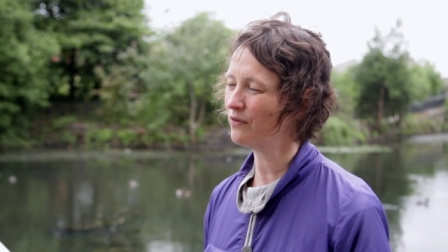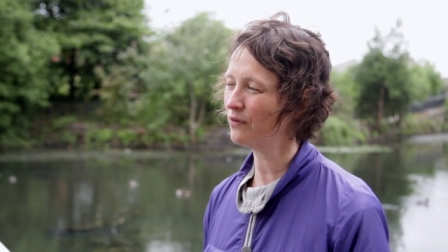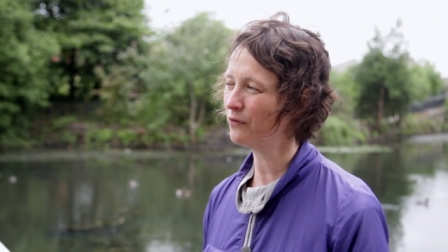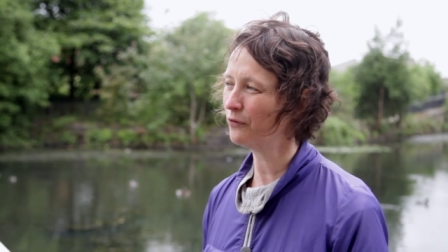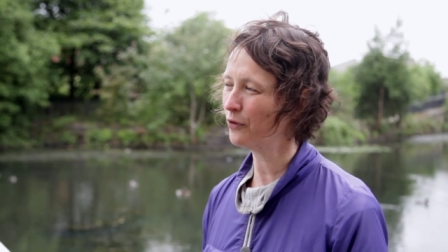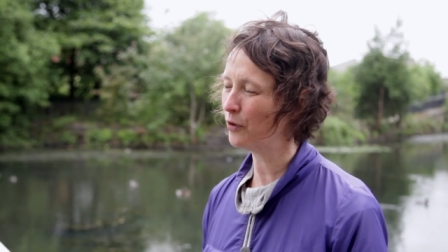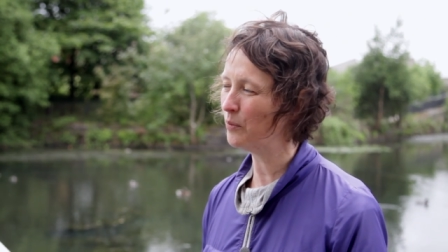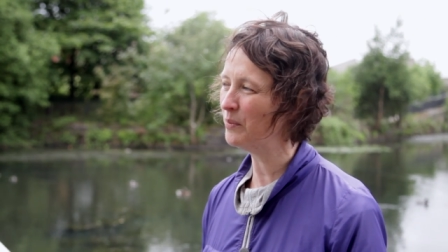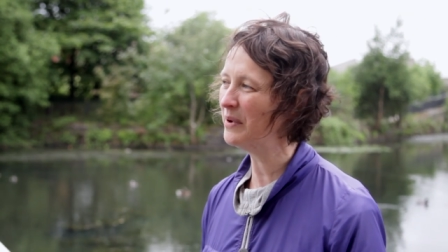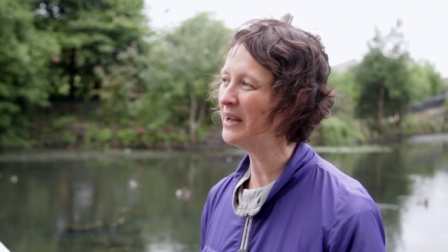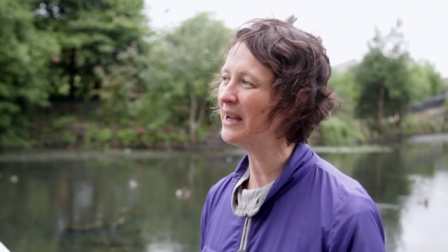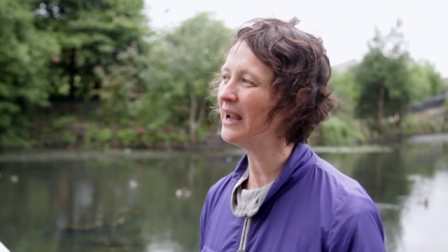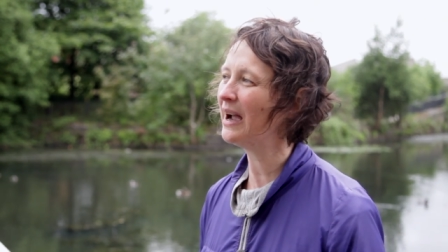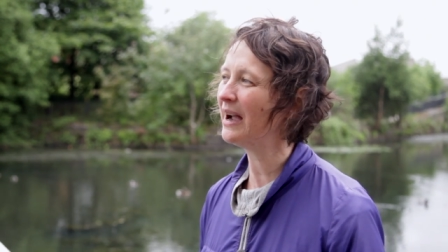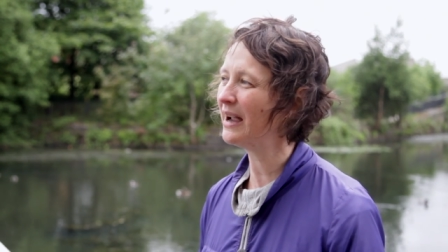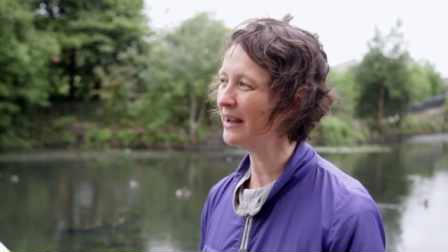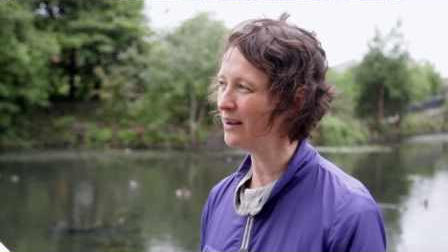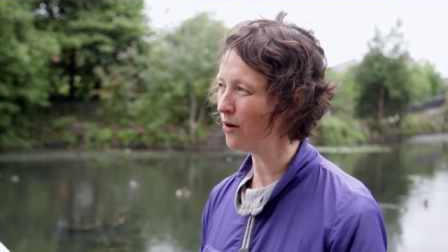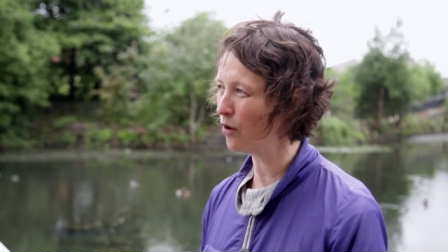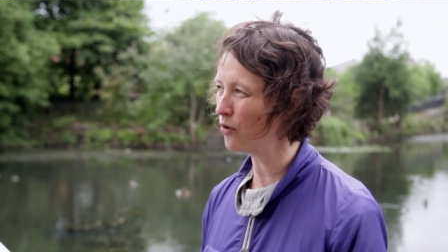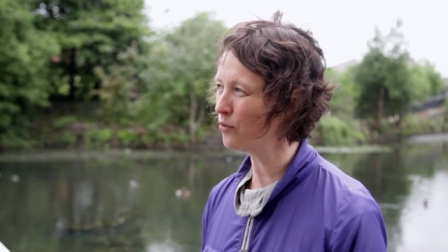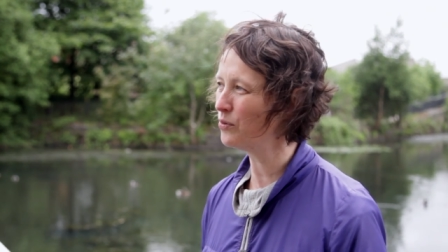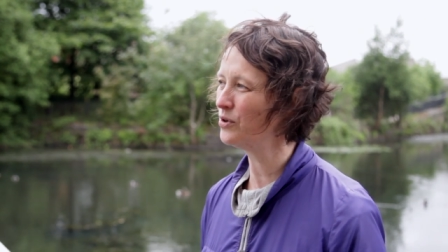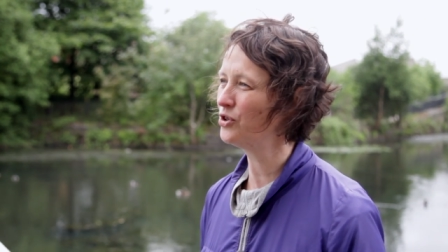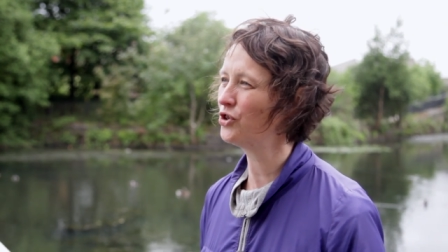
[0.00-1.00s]
for me, I
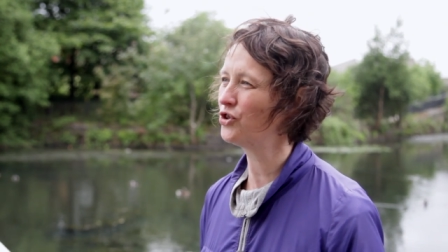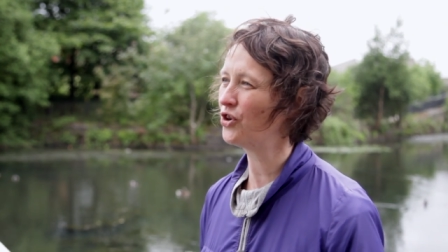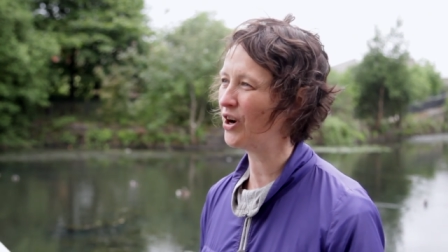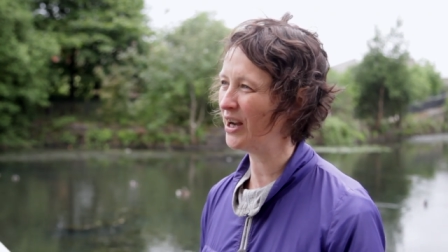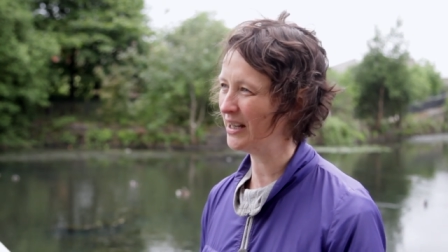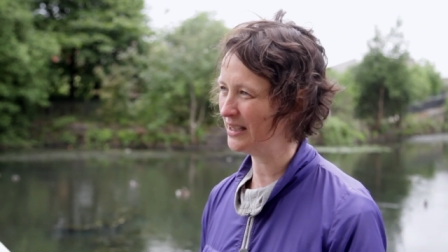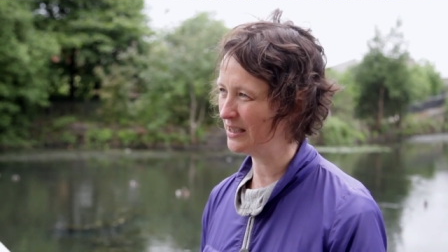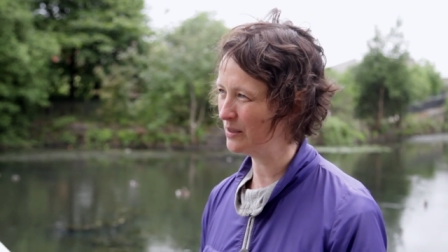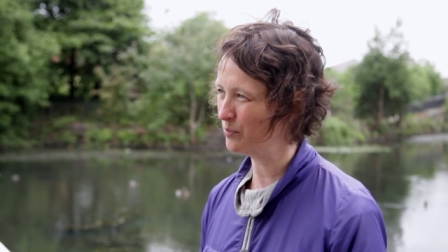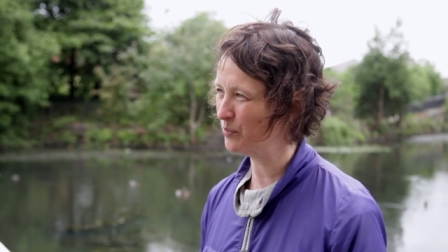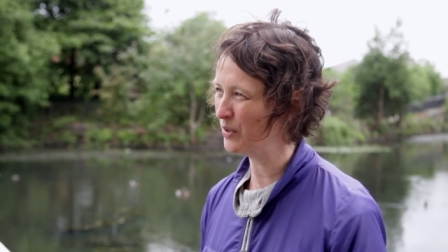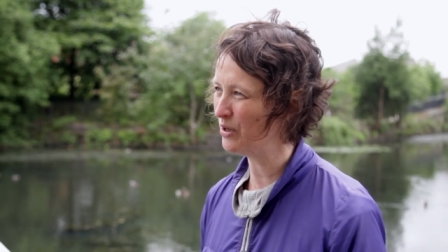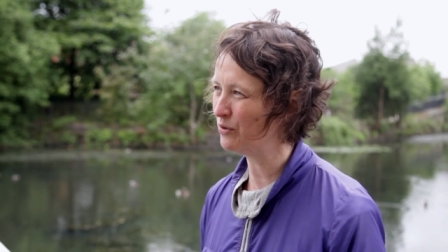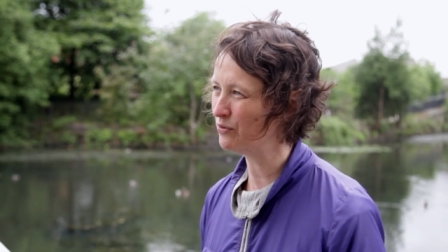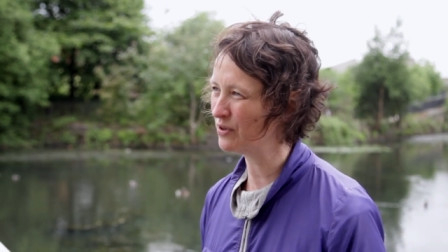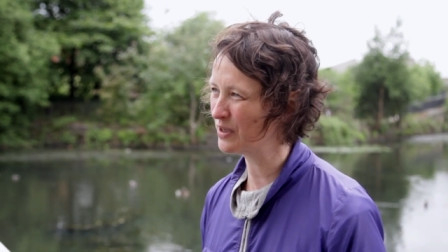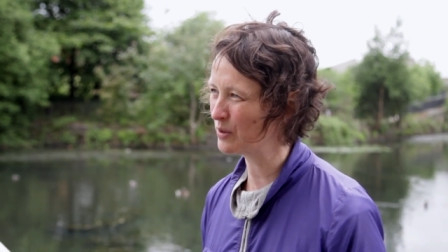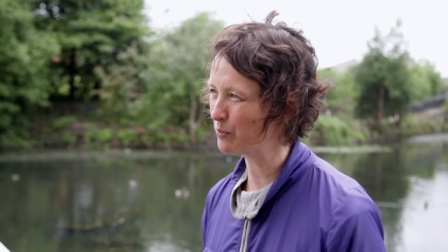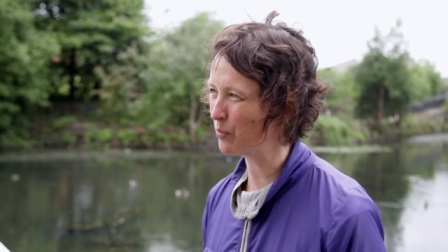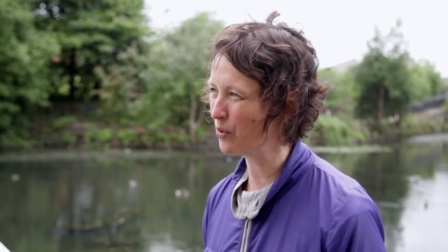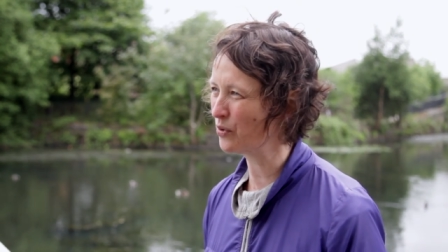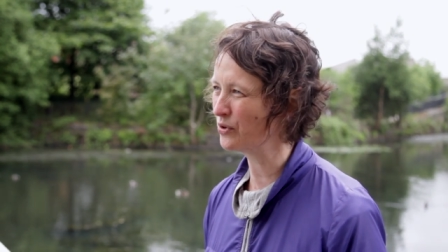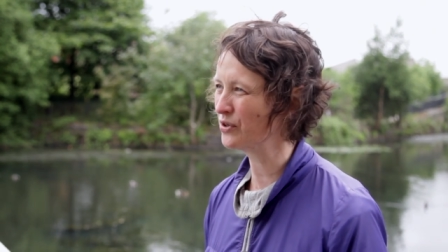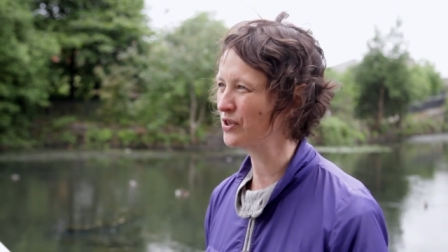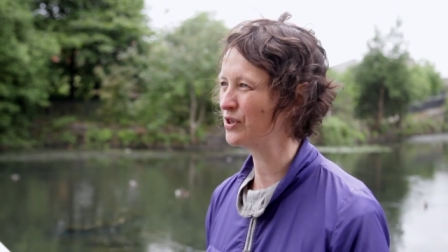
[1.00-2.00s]
always try to be
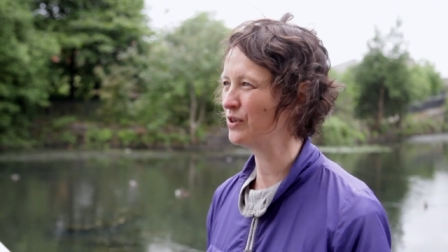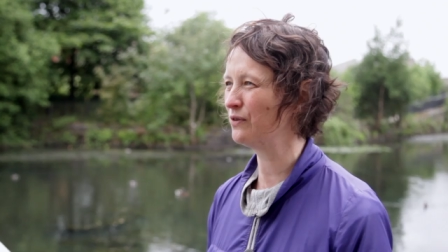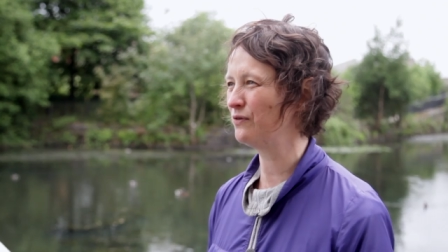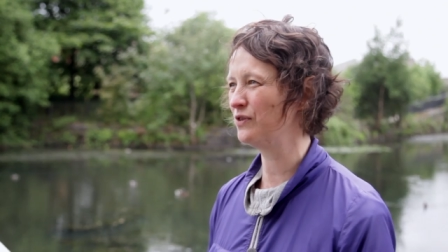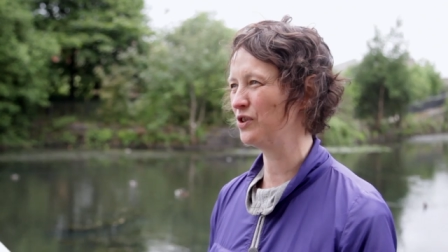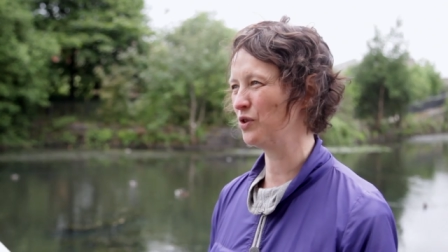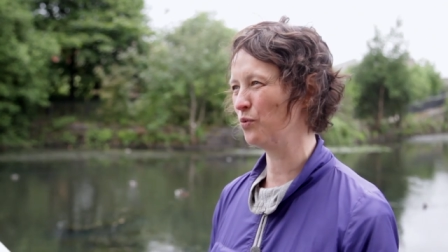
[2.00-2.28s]
responsive